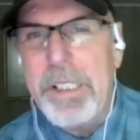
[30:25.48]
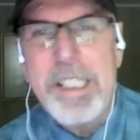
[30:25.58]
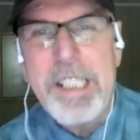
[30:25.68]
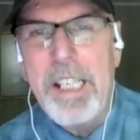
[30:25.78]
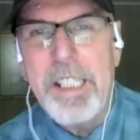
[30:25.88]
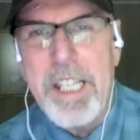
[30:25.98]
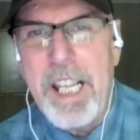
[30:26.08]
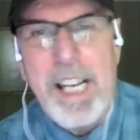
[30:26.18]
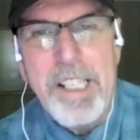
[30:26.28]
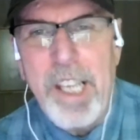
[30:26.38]
say
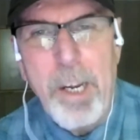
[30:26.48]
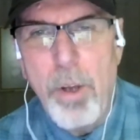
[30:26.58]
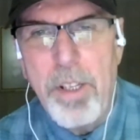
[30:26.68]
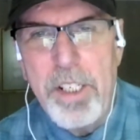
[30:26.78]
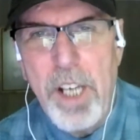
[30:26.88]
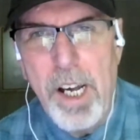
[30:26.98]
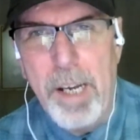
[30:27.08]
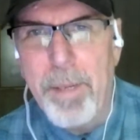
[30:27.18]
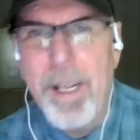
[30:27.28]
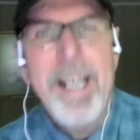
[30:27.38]
something I say all the
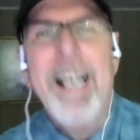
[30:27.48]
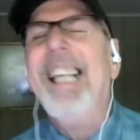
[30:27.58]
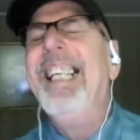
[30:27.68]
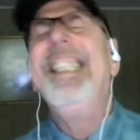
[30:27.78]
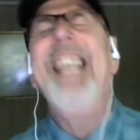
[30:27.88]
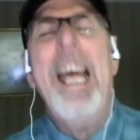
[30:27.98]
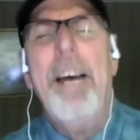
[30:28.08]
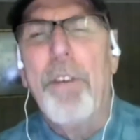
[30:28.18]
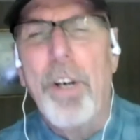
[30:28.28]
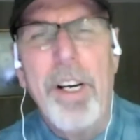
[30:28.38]
time.
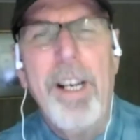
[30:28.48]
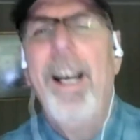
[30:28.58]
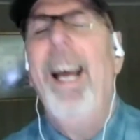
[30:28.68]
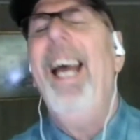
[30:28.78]
Never